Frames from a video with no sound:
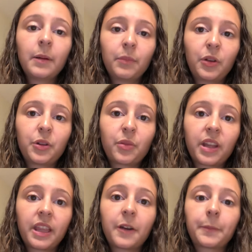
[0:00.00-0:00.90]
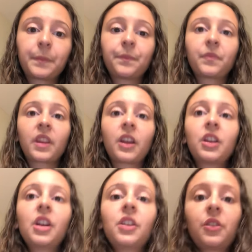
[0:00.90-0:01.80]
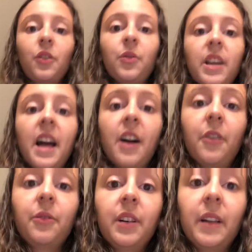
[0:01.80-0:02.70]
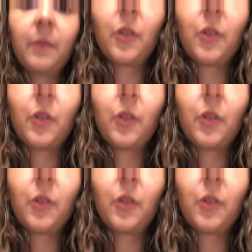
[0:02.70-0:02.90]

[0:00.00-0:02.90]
blow your breath out. So now I'm